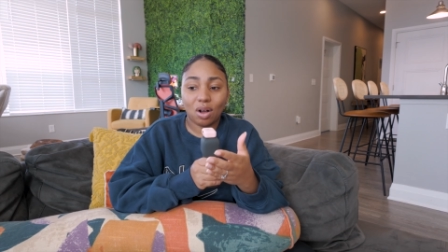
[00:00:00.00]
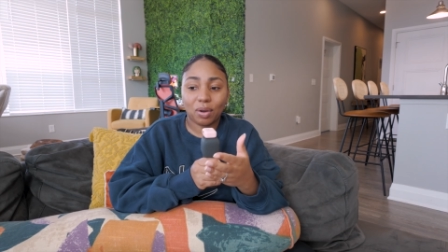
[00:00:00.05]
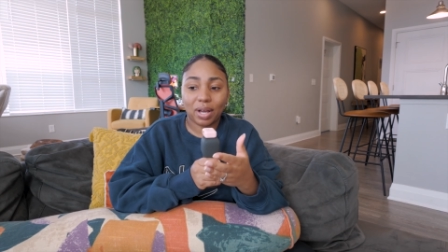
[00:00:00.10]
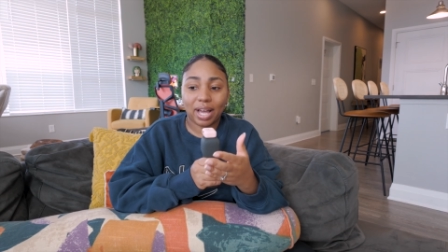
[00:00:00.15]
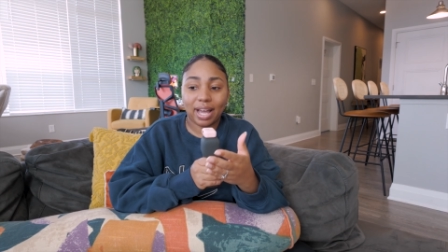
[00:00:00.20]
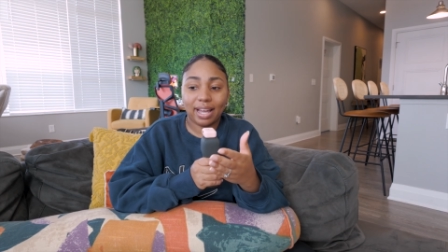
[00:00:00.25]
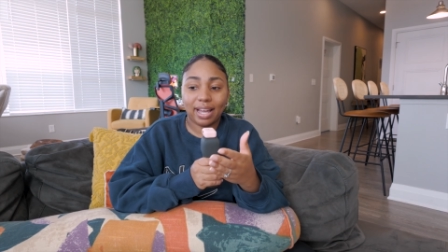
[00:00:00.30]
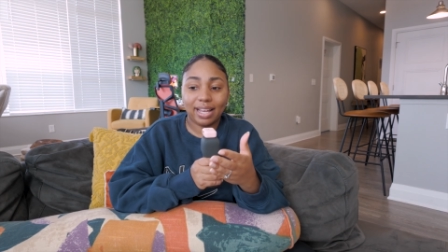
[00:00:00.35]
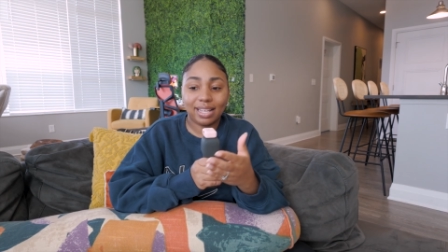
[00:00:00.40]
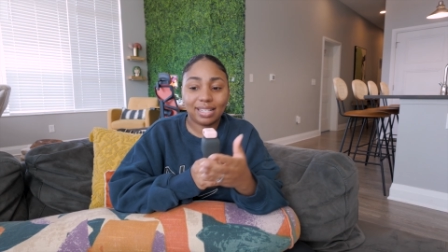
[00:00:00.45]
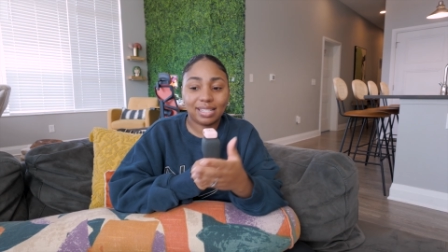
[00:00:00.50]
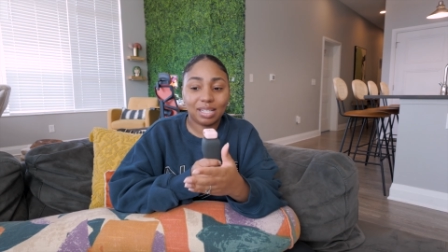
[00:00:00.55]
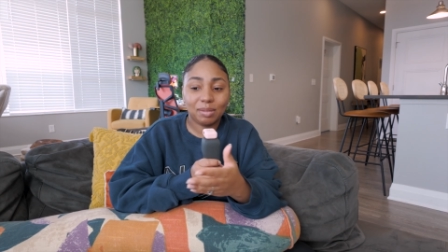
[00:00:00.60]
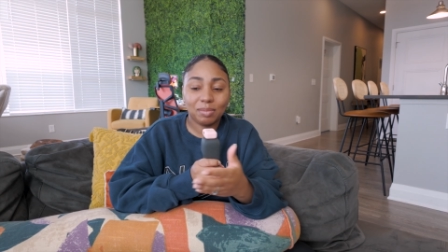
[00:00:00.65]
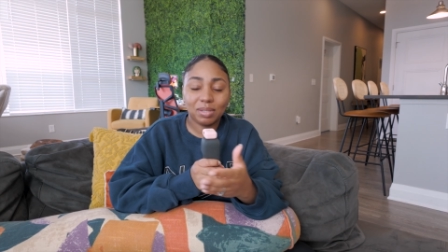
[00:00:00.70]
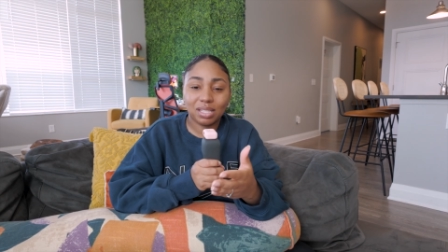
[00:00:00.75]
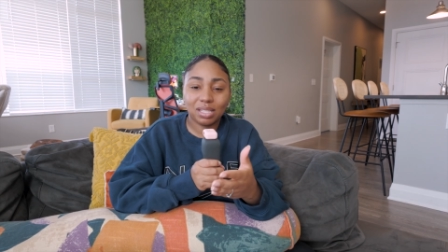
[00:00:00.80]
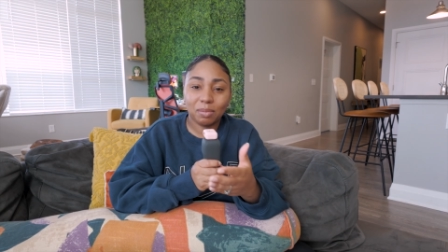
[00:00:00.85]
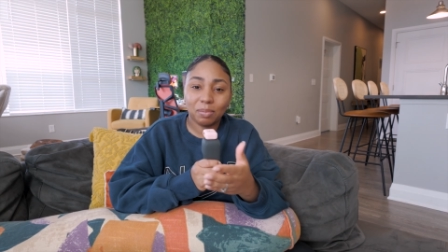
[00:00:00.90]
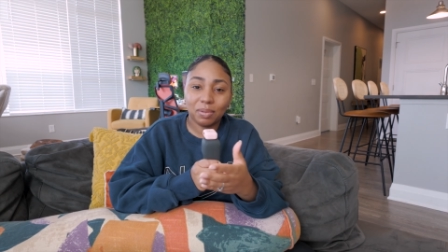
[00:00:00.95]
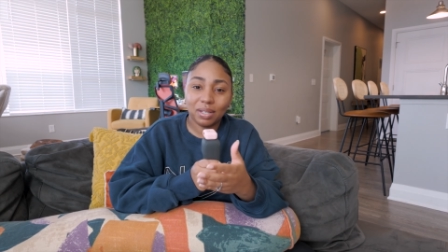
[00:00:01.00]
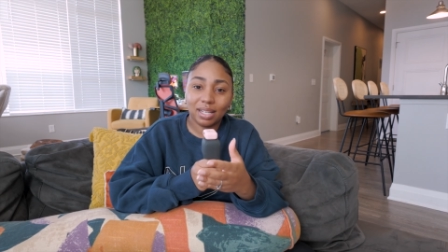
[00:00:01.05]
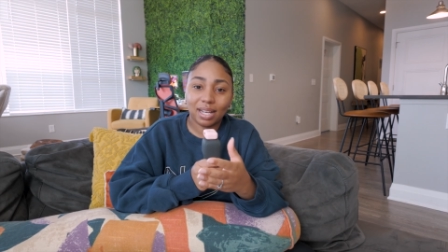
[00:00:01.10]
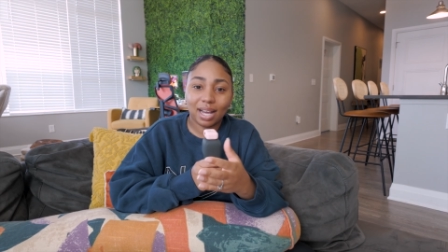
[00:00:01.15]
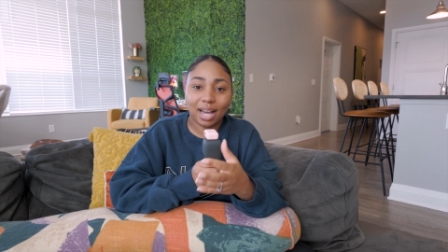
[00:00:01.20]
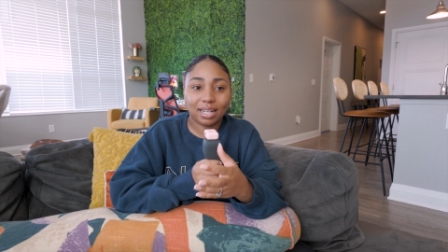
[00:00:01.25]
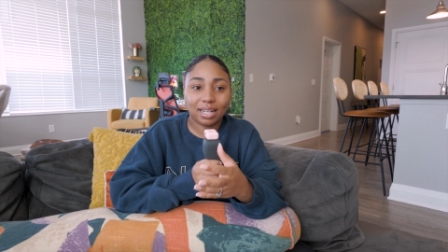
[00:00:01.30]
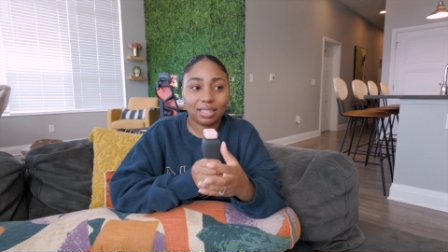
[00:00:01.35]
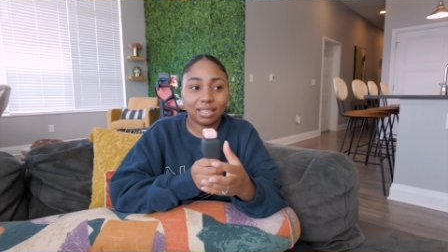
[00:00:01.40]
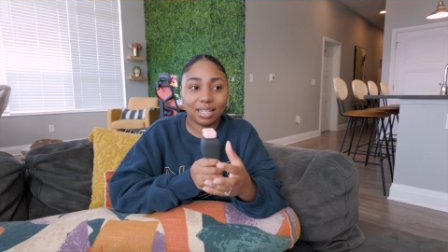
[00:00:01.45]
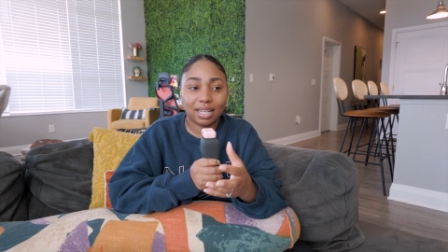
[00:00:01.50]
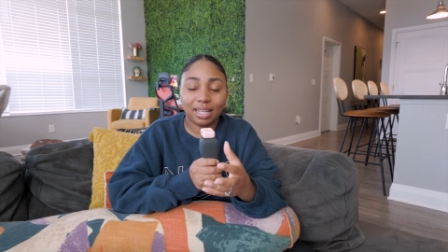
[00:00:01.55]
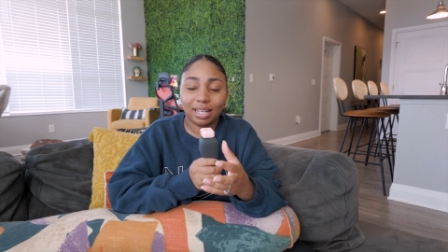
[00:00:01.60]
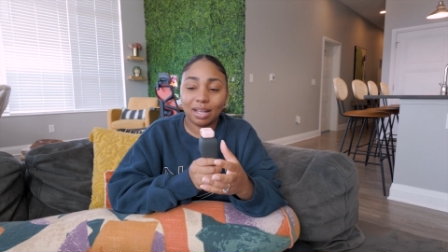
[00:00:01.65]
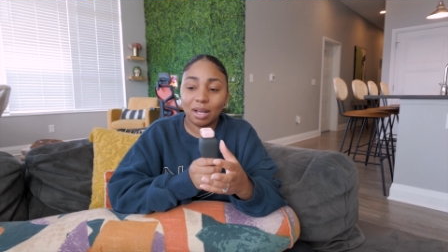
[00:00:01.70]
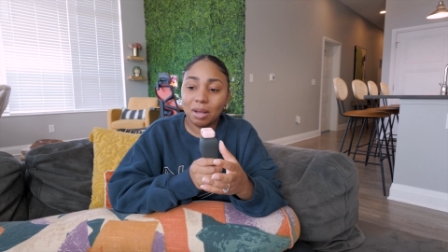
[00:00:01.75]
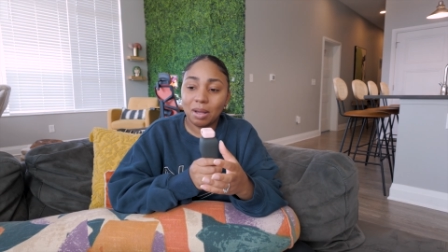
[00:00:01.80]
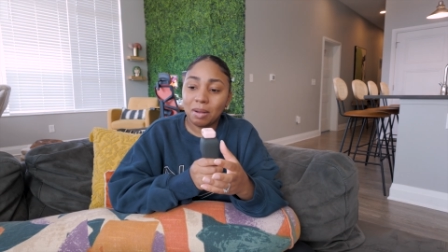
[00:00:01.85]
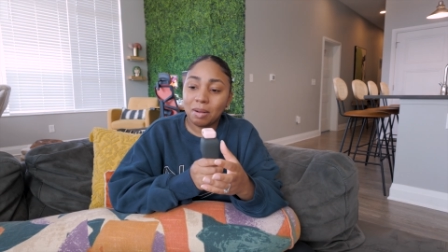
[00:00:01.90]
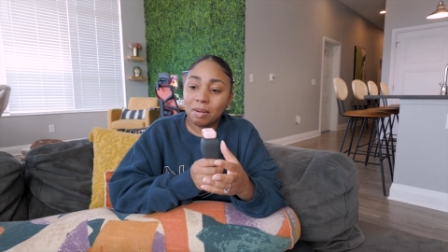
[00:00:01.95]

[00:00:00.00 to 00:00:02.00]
okay, it seems to be kind of like